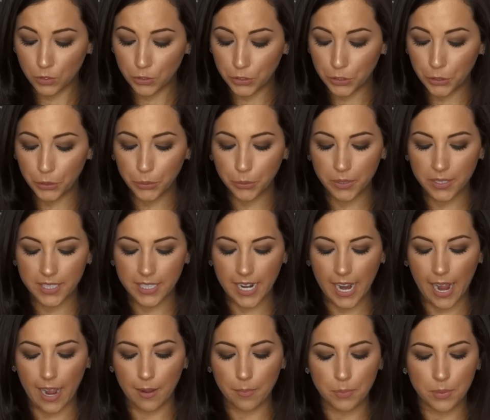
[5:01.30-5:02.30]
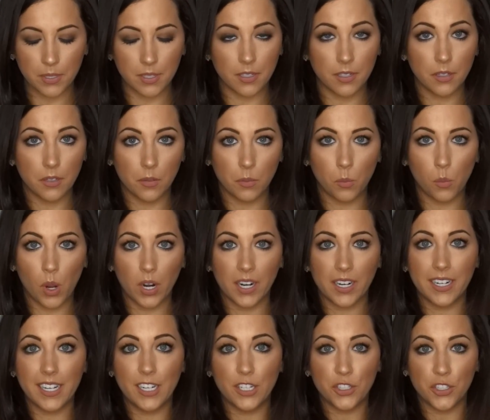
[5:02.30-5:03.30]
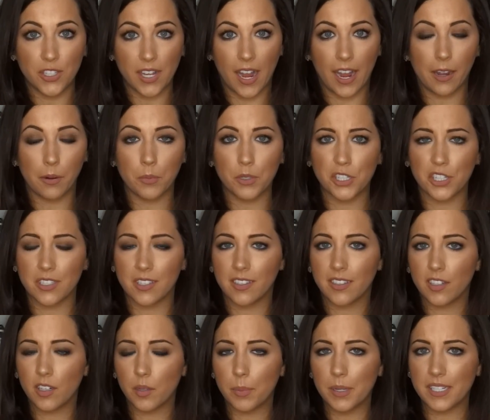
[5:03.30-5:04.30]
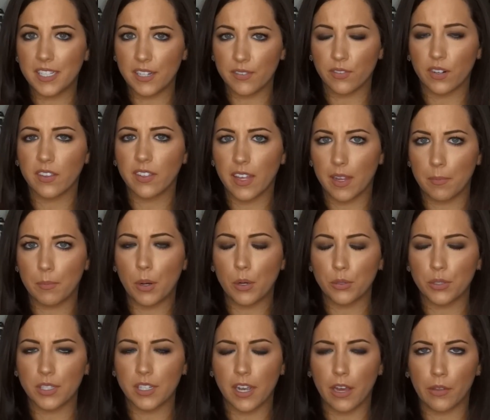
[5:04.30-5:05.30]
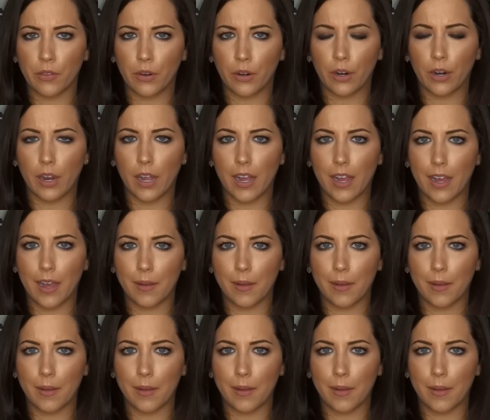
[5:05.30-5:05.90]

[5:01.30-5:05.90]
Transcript: 2 snaps, one on each side, which is a little bit different than most other